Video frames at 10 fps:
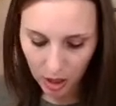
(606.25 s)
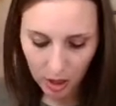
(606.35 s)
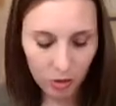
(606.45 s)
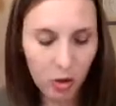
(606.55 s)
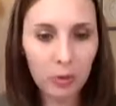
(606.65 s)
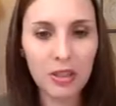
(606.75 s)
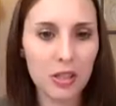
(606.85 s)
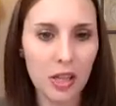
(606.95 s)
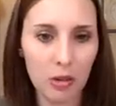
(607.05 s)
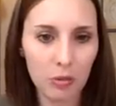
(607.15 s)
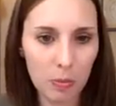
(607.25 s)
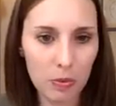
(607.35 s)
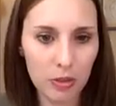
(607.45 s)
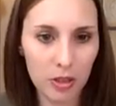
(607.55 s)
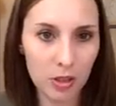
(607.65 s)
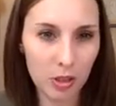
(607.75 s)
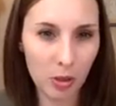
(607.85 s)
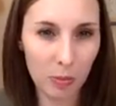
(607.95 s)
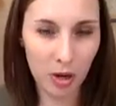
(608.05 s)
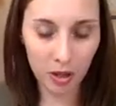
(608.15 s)
I don't know what this data represents, so
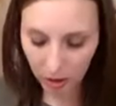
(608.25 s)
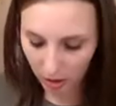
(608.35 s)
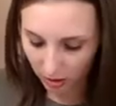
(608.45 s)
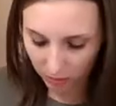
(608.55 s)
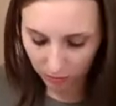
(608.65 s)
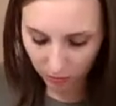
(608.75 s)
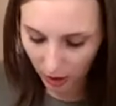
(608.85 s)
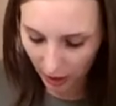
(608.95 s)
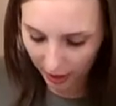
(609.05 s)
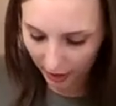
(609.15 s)
I